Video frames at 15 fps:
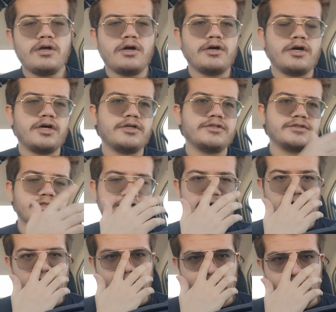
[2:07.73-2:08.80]
on, on
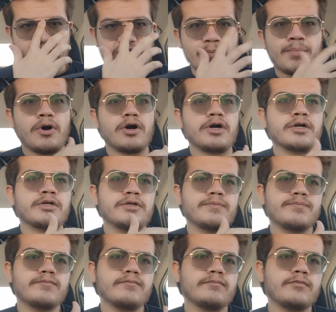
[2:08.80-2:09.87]
at, at, the park.
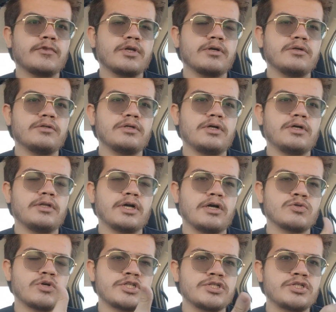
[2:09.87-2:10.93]
Like I
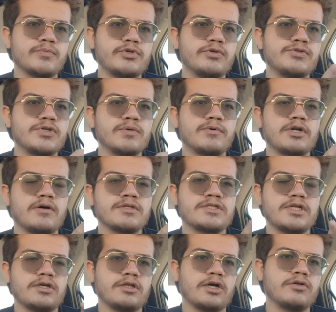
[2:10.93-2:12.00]
was watching some YouTube, and I was
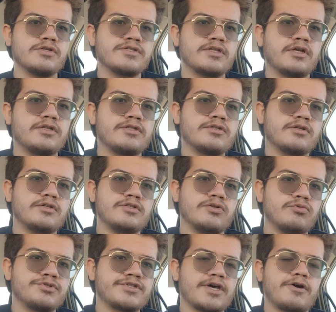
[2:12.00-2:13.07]
sitting like on, this, on these on these
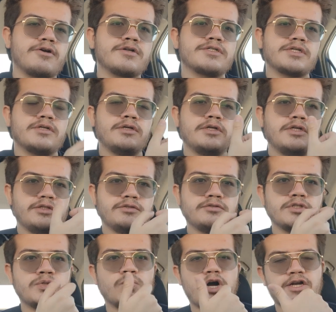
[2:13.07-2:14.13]
little stairs,
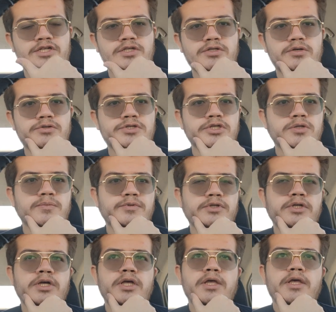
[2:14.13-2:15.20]
just watching YouTube.
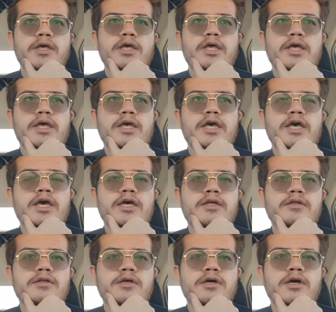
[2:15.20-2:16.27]

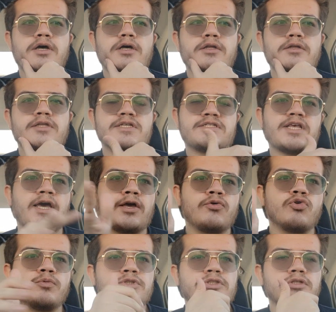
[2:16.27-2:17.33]
And the second
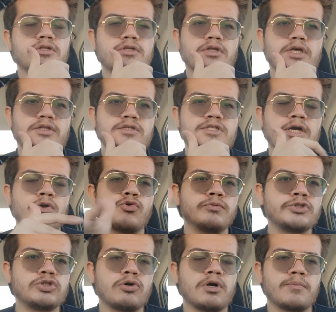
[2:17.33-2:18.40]
group, and like the second
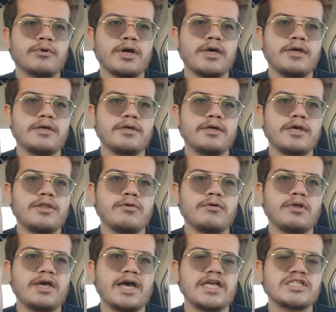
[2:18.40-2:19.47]
group showed up, right? And they
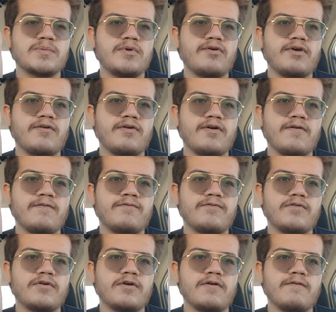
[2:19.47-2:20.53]
were like asking me if if
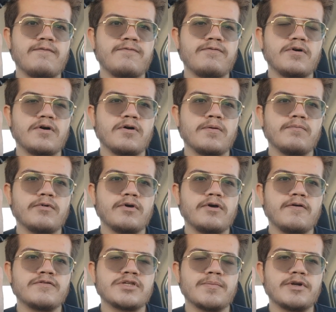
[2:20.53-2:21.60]
if, um,
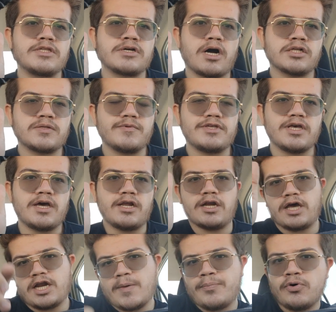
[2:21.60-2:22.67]
if somebody talked to me yet,
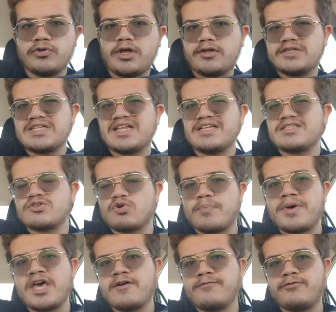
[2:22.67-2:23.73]
and, and I pulled out like this little
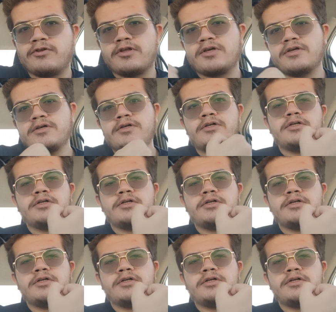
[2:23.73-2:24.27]
pamphlet